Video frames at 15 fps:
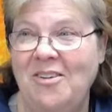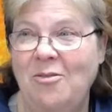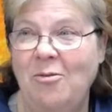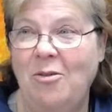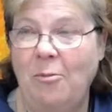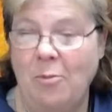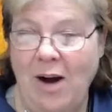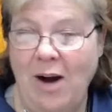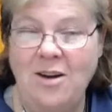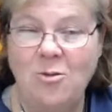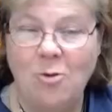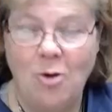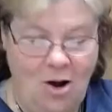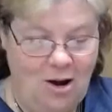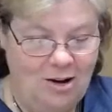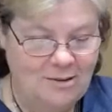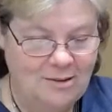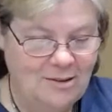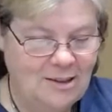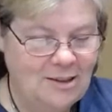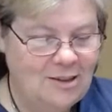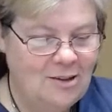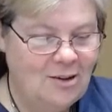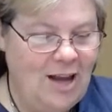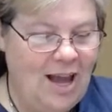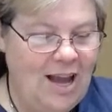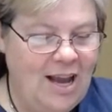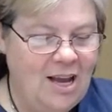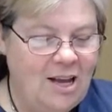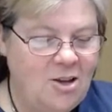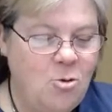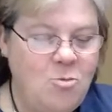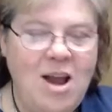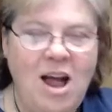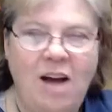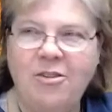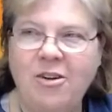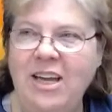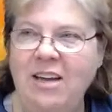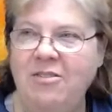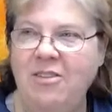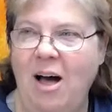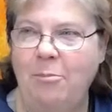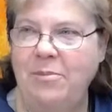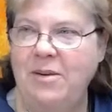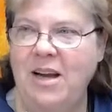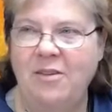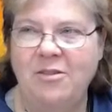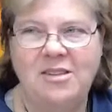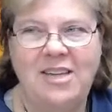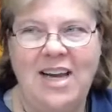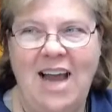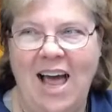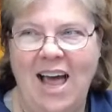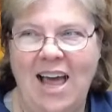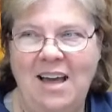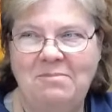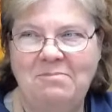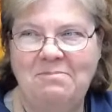from right and wrong. Okay. You never give up, never say die.